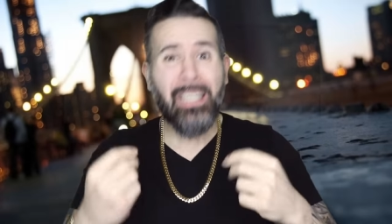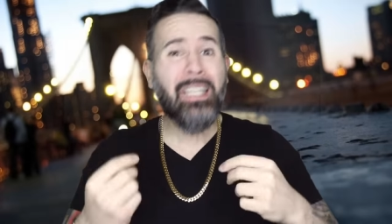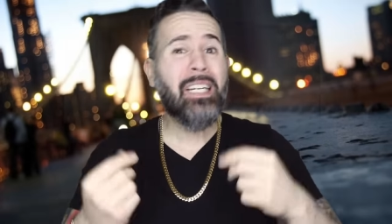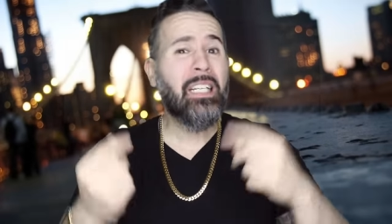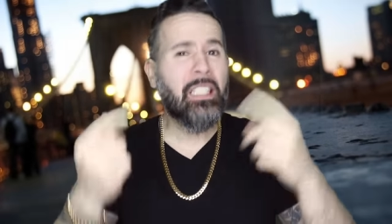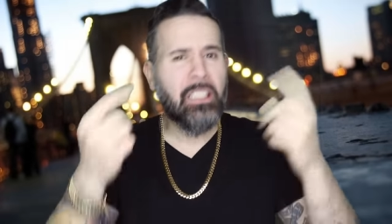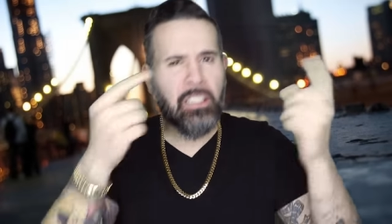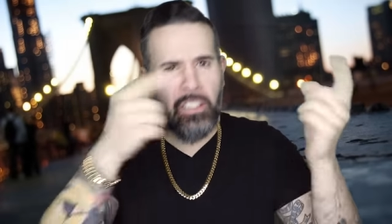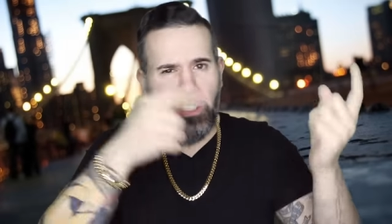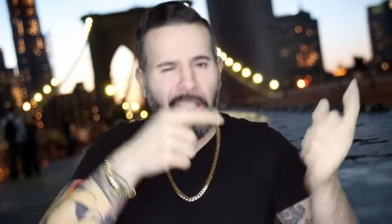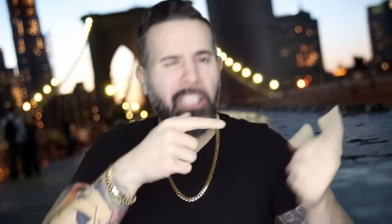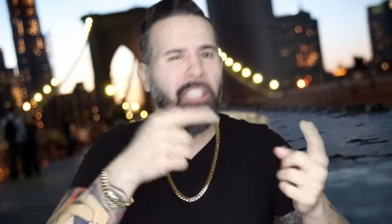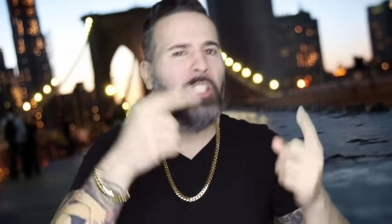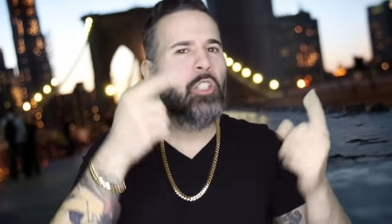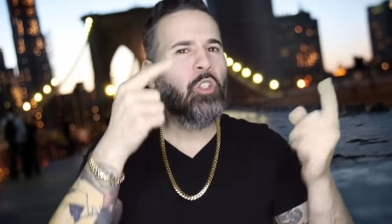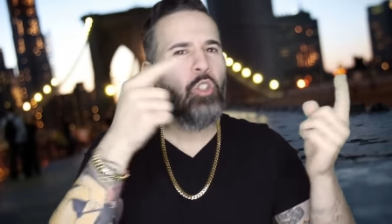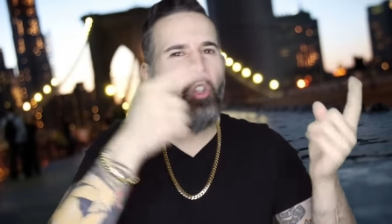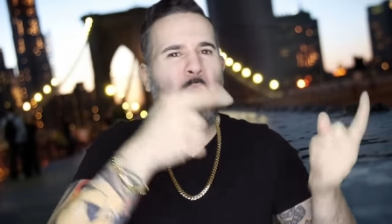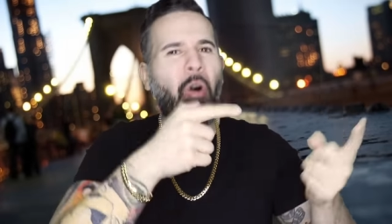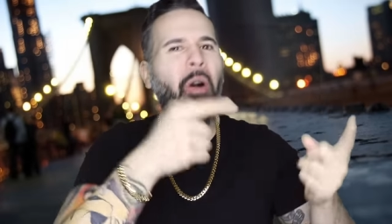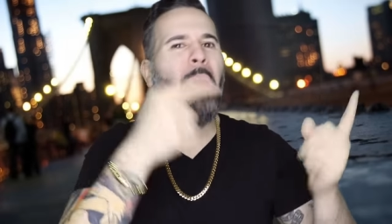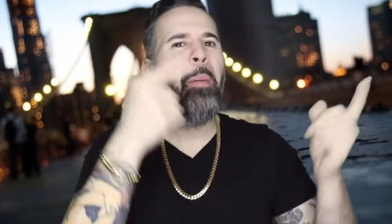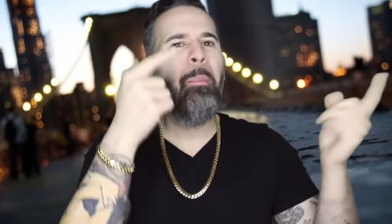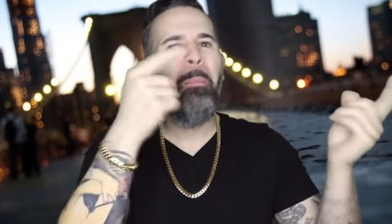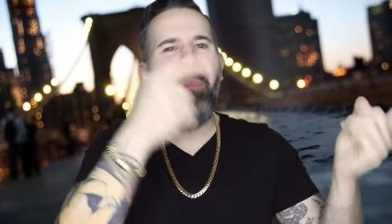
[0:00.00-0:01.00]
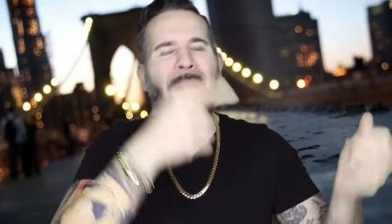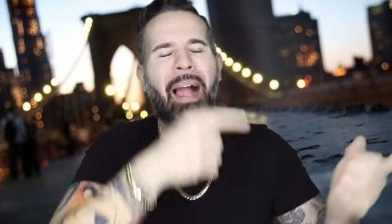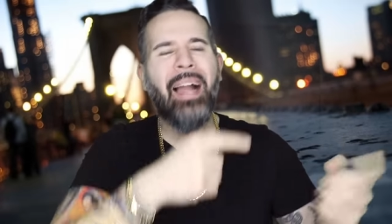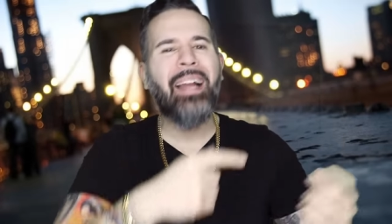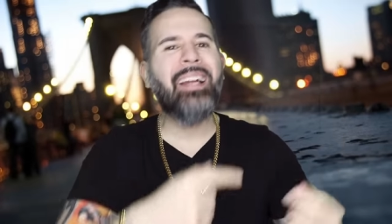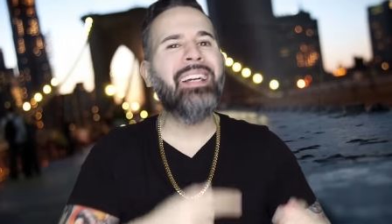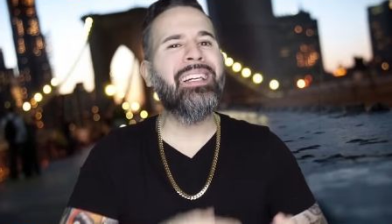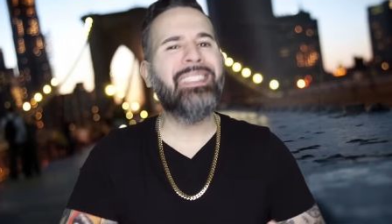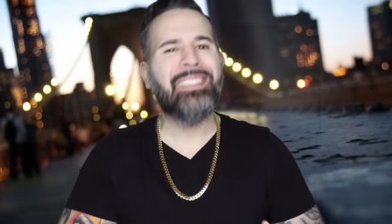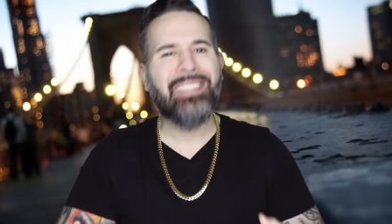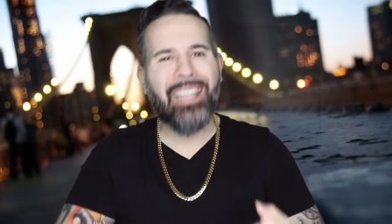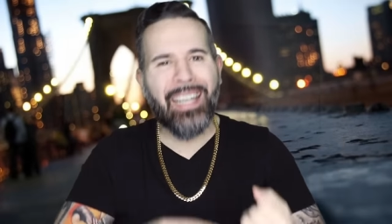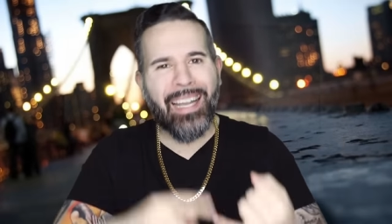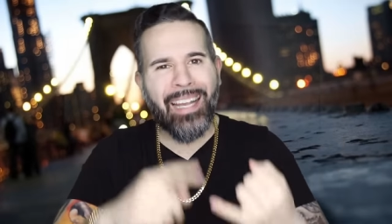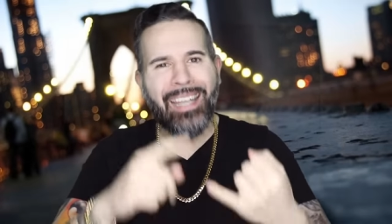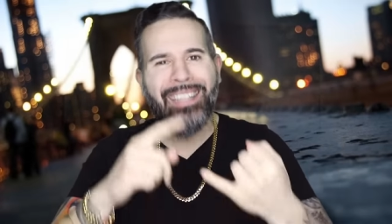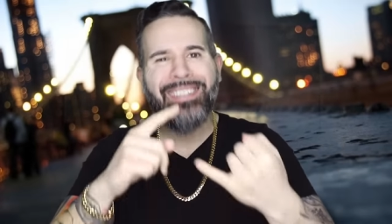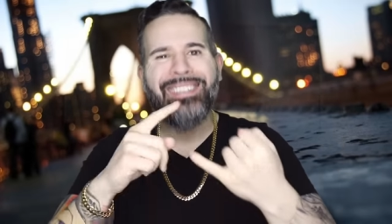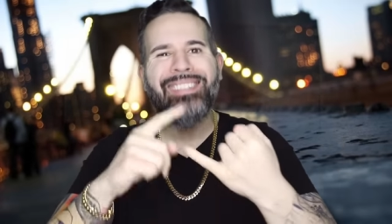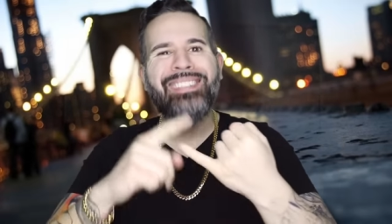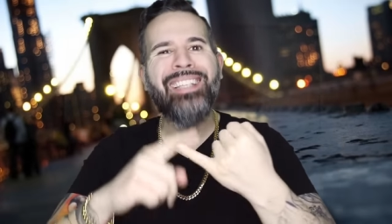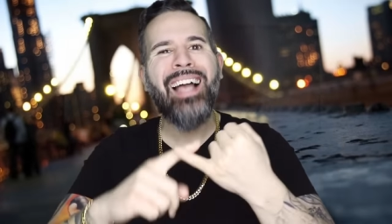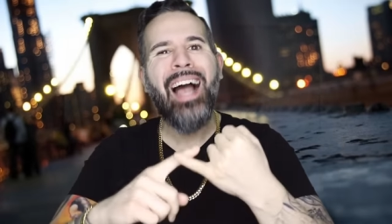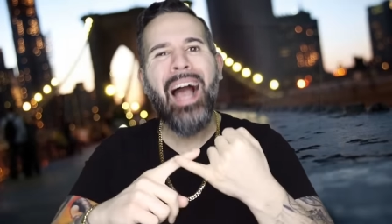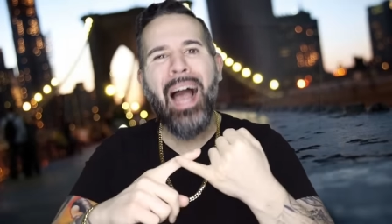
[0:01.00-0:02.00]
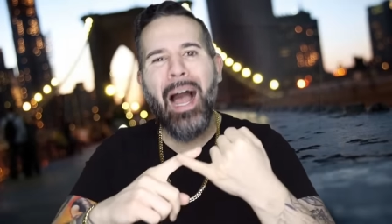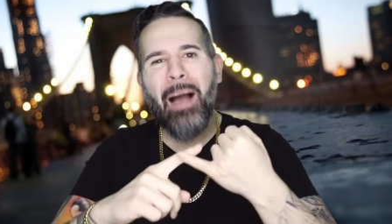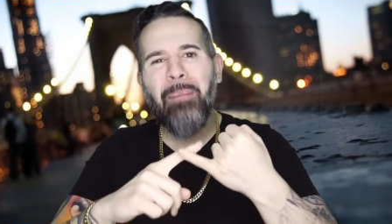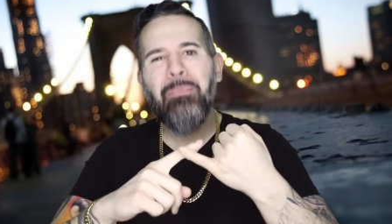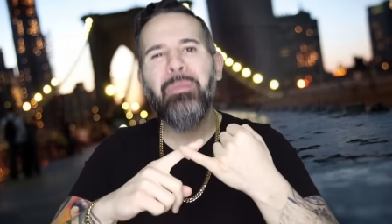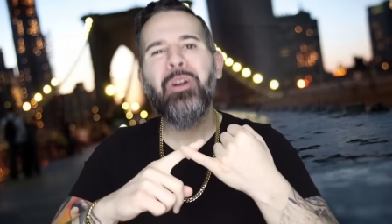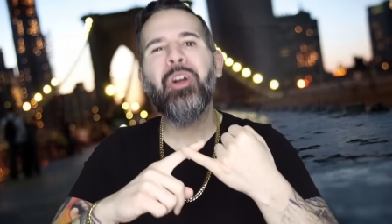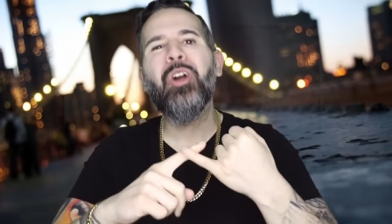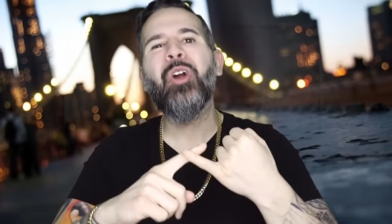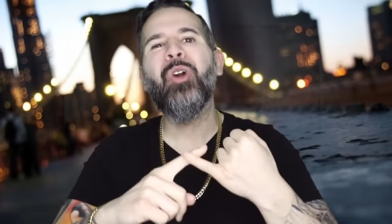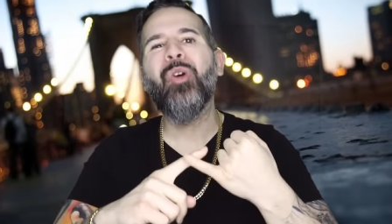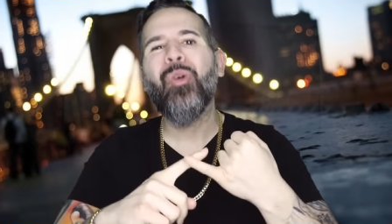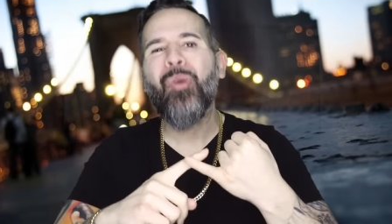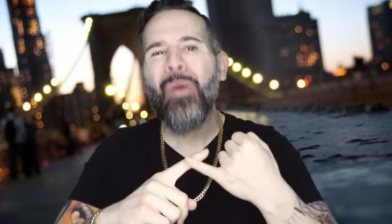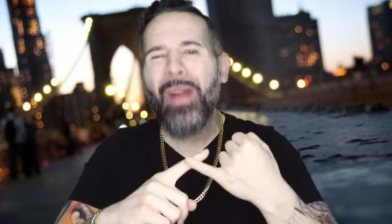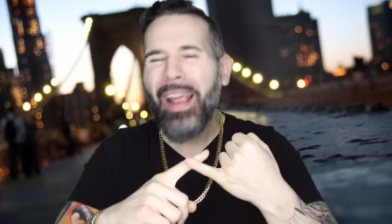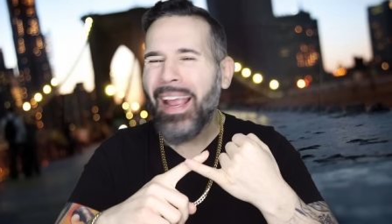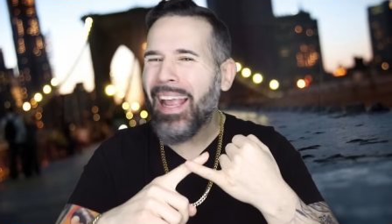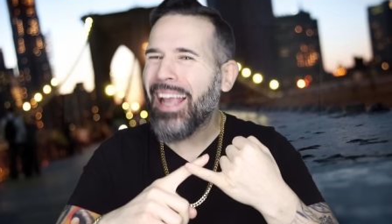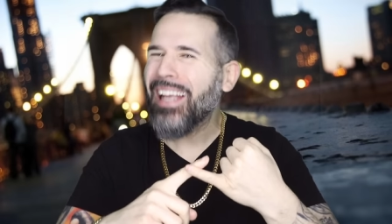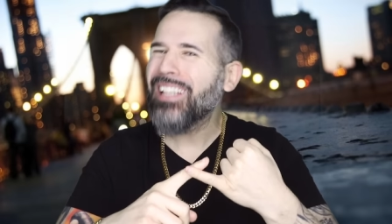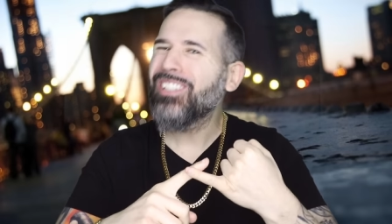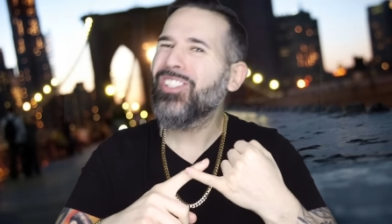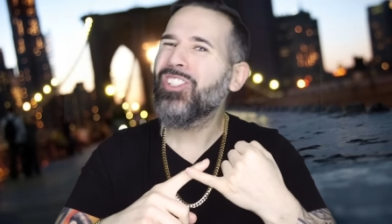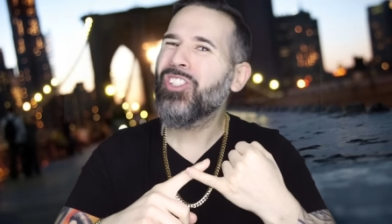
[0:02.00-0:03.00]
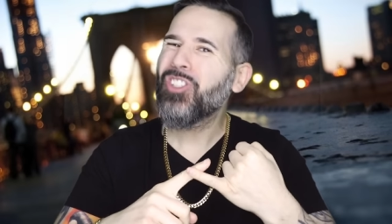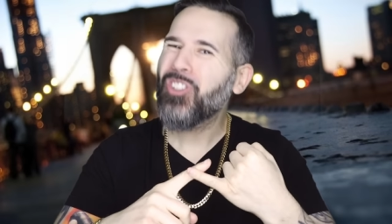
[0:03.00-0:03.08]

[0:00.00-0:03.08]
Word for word: continues going back because I get top grade